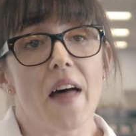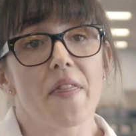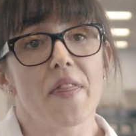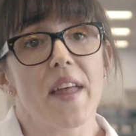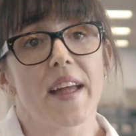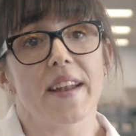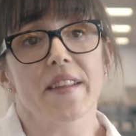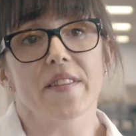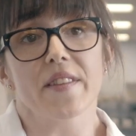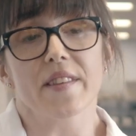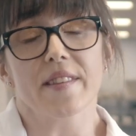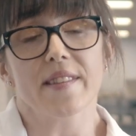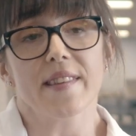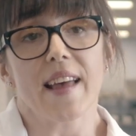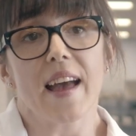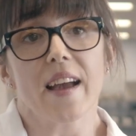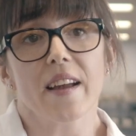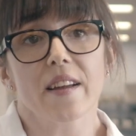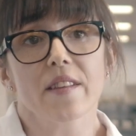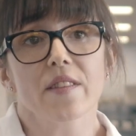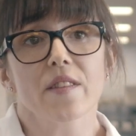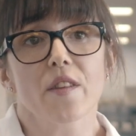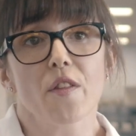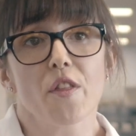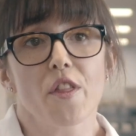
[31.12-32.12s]
And then in the
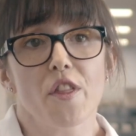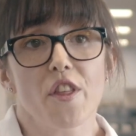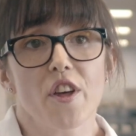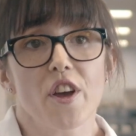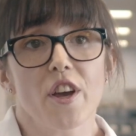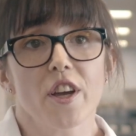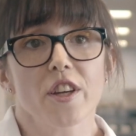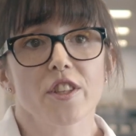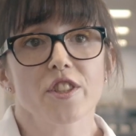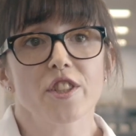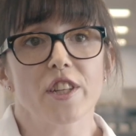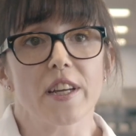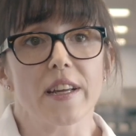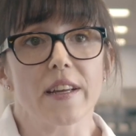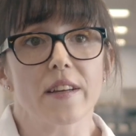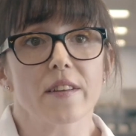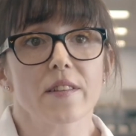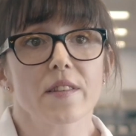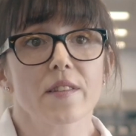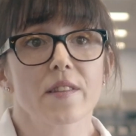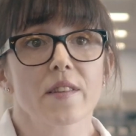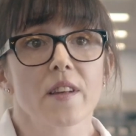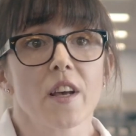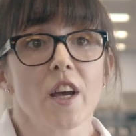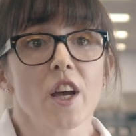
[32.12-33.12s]
second and third
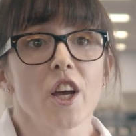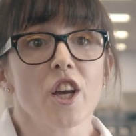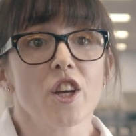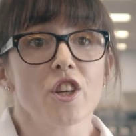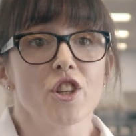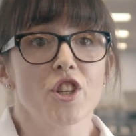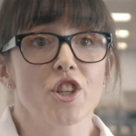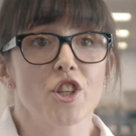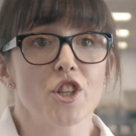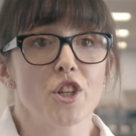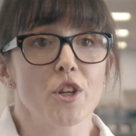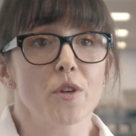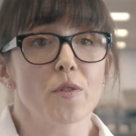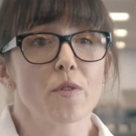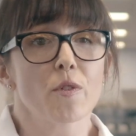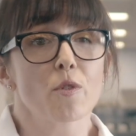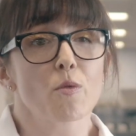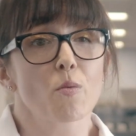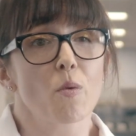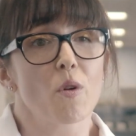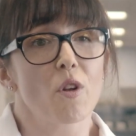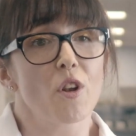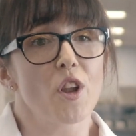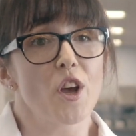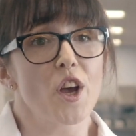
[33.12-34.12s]
years,
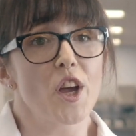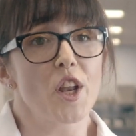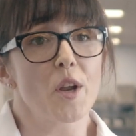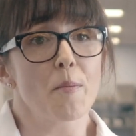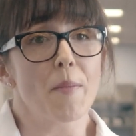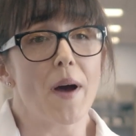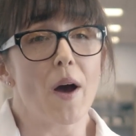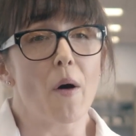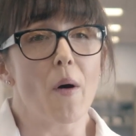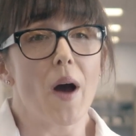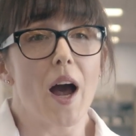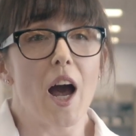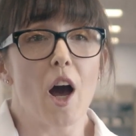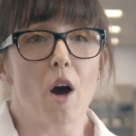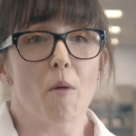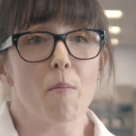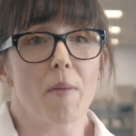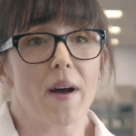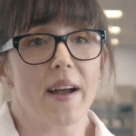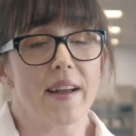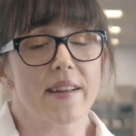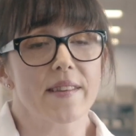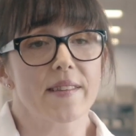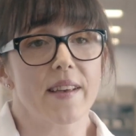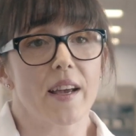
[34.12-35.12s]
students will learn about how
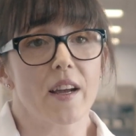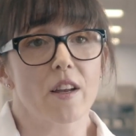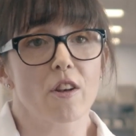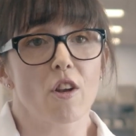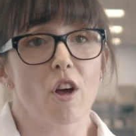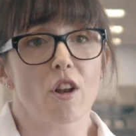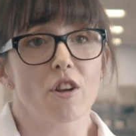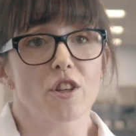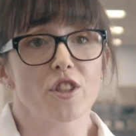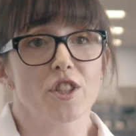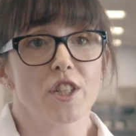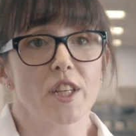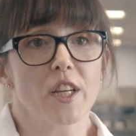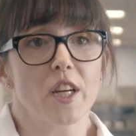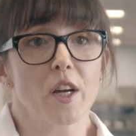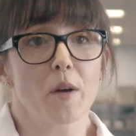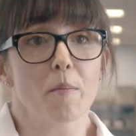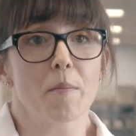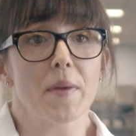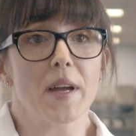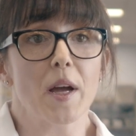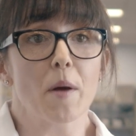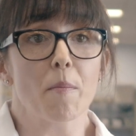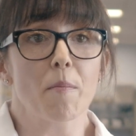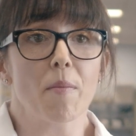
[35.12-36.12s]
biotechnology
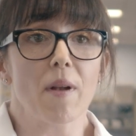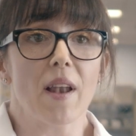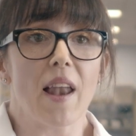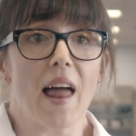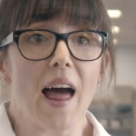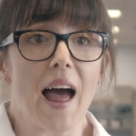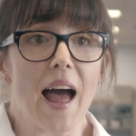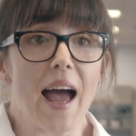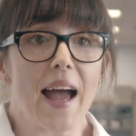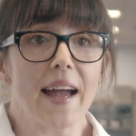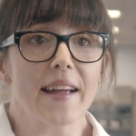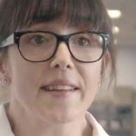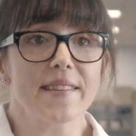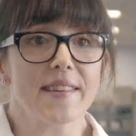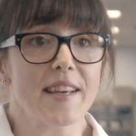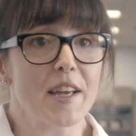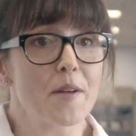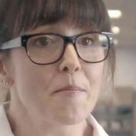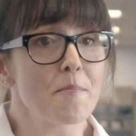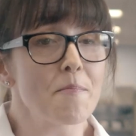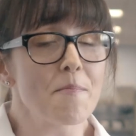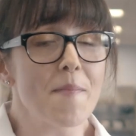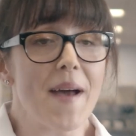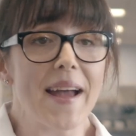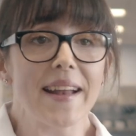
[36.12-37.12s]
can be applied
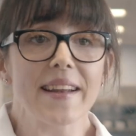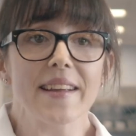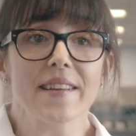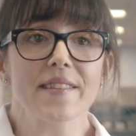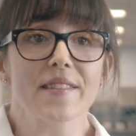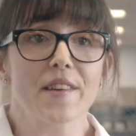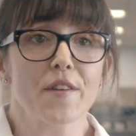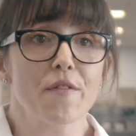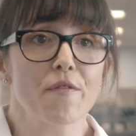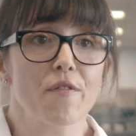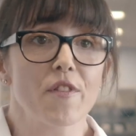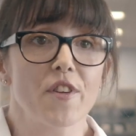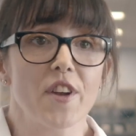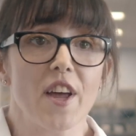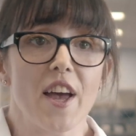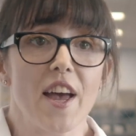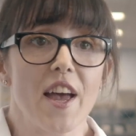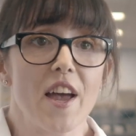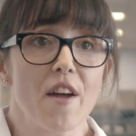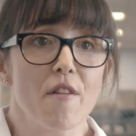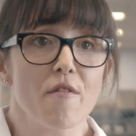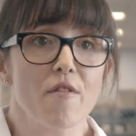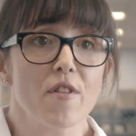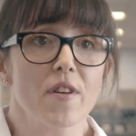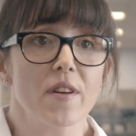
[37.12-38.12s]
in many different
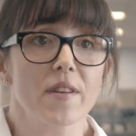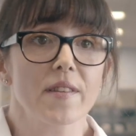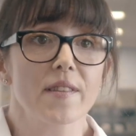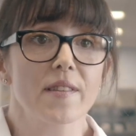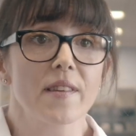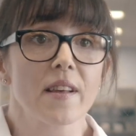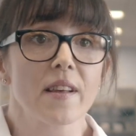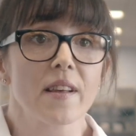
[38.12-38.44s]
areas.